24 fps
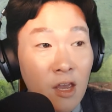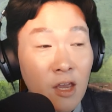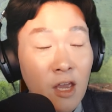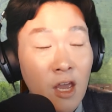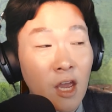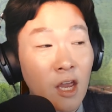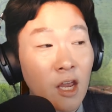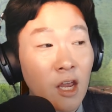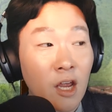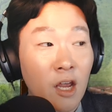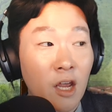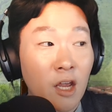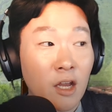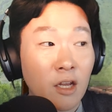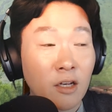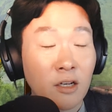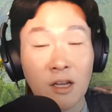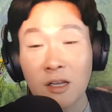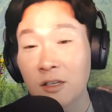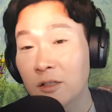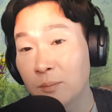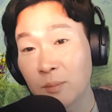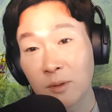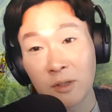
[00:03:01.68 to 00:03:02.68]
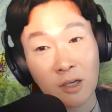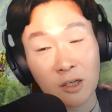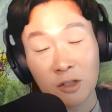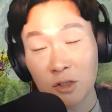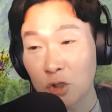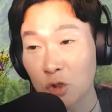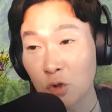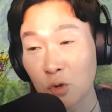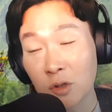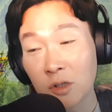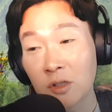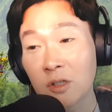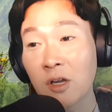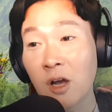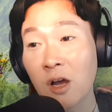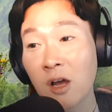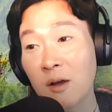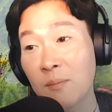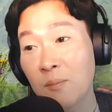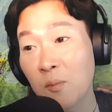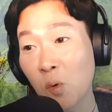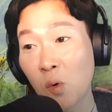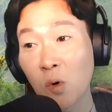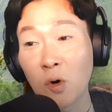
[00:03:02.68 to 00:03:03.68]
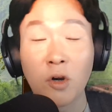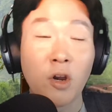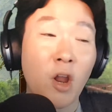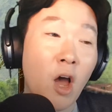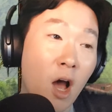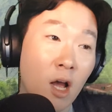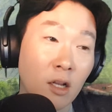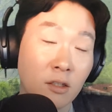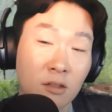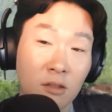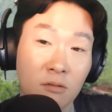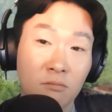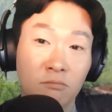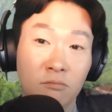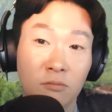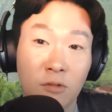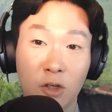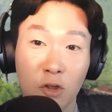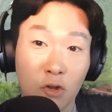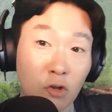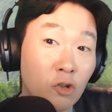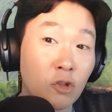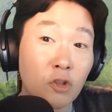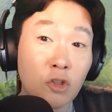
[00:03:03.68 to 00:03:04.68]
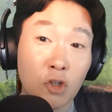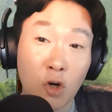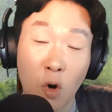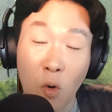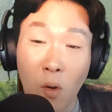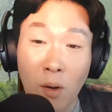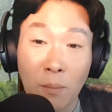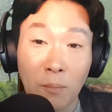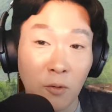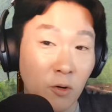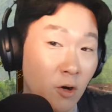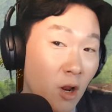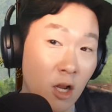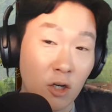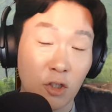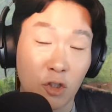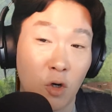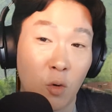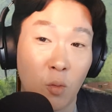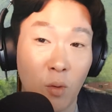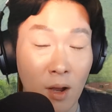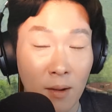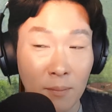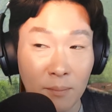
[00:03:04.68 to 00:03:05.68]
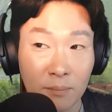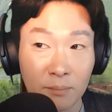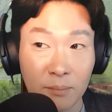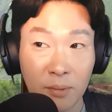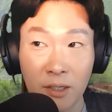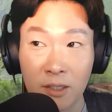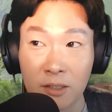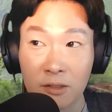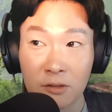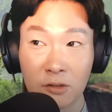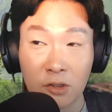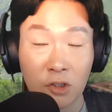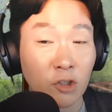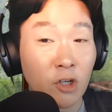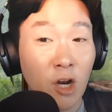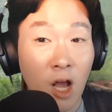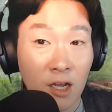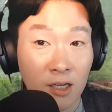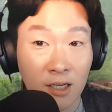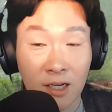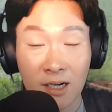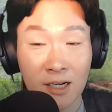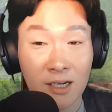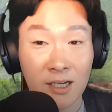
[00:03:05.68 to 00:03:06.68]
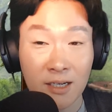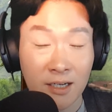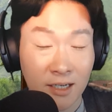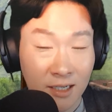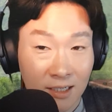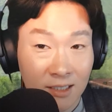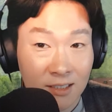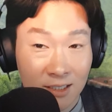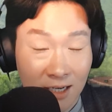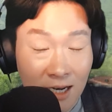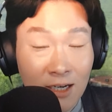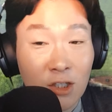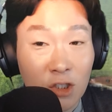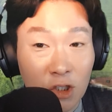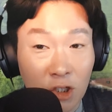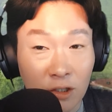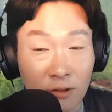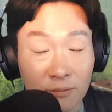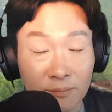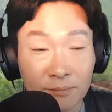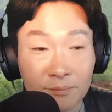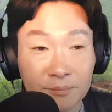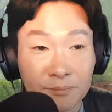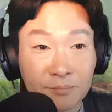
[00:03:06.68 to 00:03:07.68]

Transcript: and SBS, you can come or not, you can show up or not show up, but you're not getting an extension.